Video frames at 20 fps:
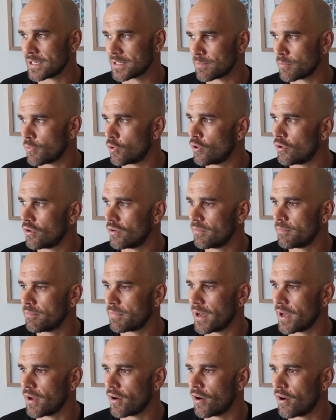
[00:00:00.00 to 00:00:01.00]
more,
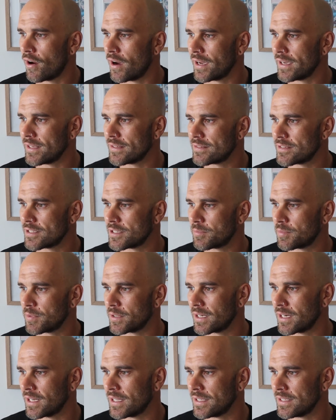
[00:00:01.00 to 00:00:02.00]
but I
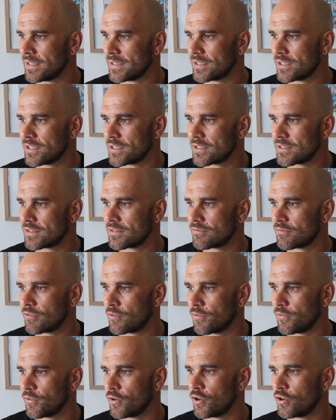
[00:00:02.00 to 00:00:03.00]
typically just
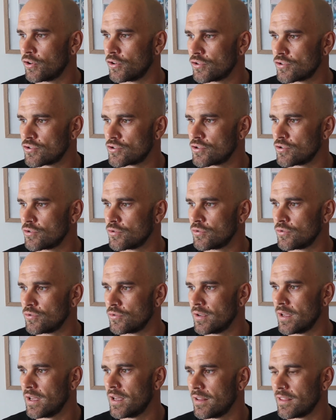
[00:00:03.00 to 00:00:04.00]
refer
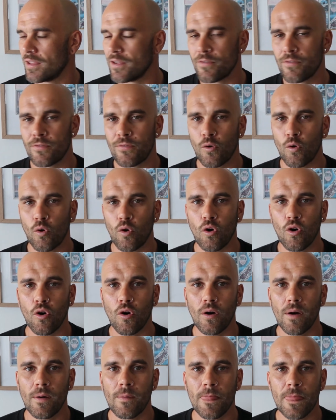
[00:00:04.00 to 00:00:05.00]
to the
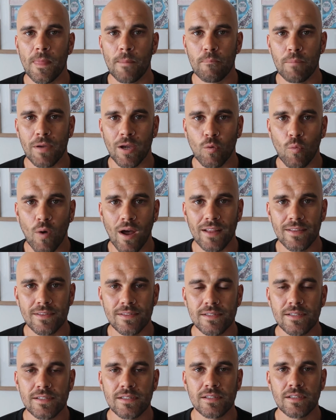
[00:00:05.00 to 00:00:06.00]
four big
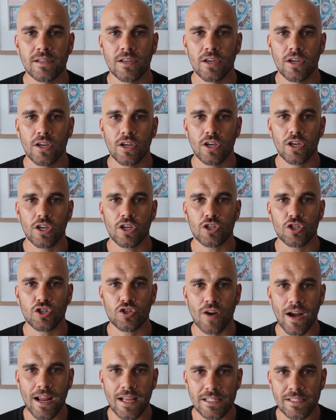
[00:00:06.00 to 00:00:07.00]
ones: your
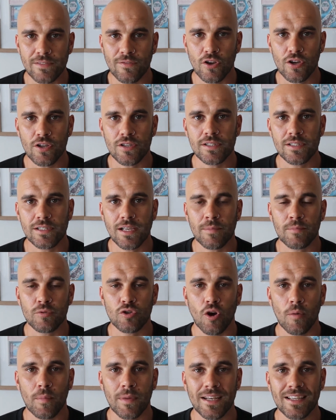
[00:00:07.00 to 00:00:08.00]
transverse
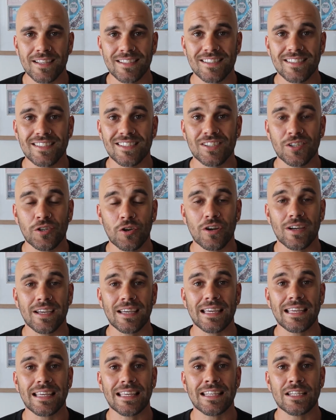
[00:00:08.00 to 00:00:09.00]
abdominis, your
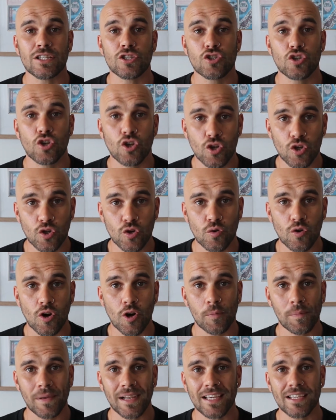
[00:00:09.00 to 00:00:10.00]
internal
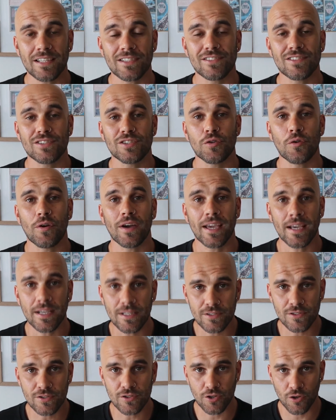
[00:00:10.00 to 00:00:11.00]
obliques, your
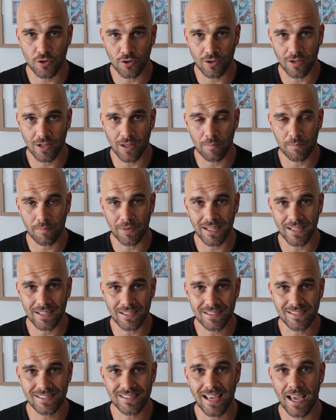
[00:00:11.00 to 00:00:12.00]
external
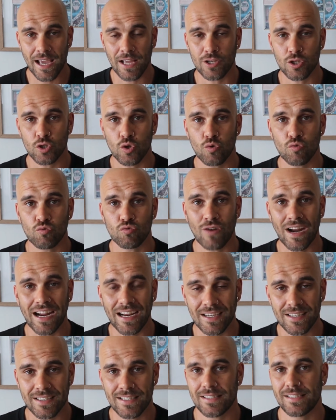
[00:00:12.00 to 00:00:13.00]
obliques, and your
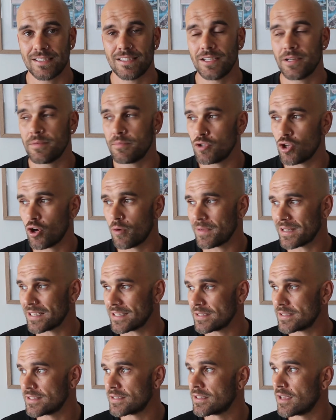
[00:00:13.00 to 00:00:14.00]
rectus
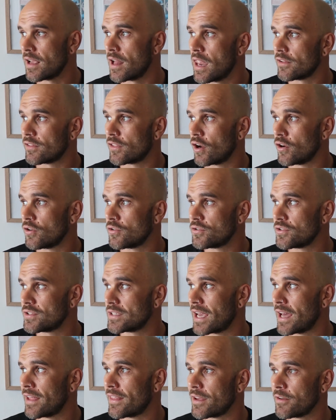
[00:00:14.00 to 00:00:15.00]
abdominis. Those
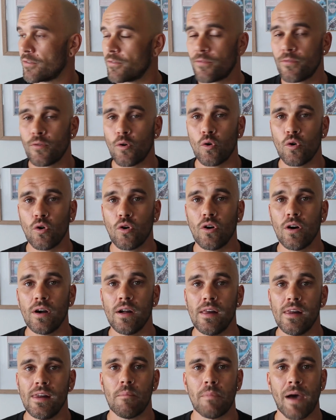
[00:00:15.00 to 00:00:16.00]
are the four
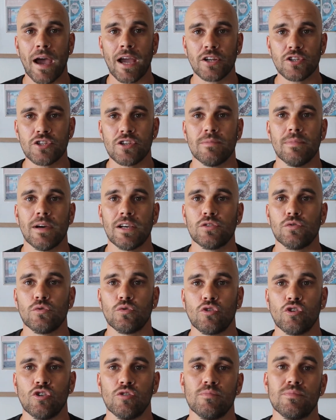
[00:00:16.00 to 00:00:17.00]
major muscle
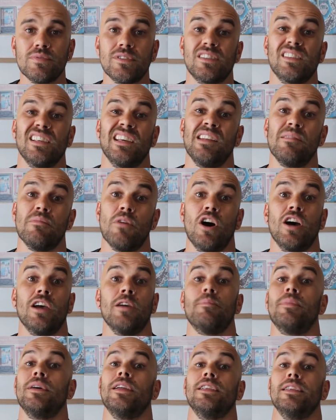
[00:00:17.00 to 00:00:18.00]
groups, in my
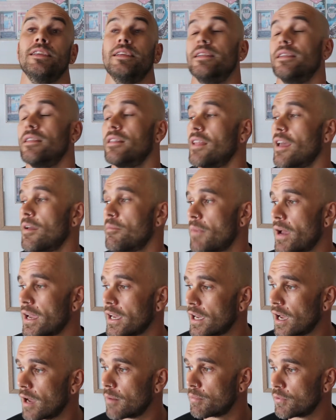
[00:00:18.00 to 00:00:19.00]
opinion, that
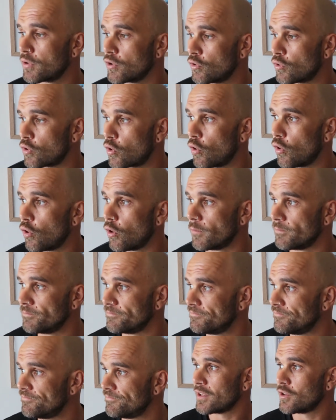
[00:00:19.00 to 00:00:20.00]
make up your core.
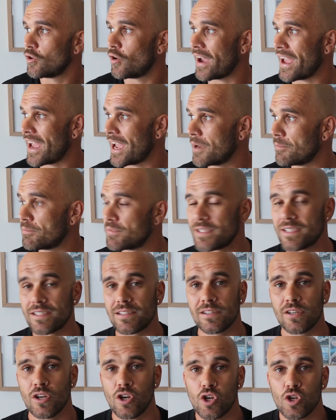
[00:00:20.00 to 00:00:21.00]
Your
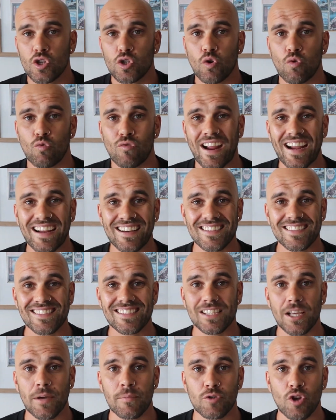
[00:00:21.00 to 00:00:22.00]
abs, your
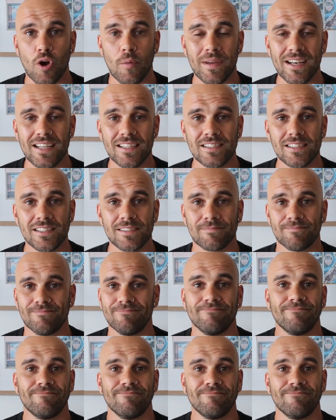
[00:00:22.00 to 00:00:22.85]
rectus abdominis,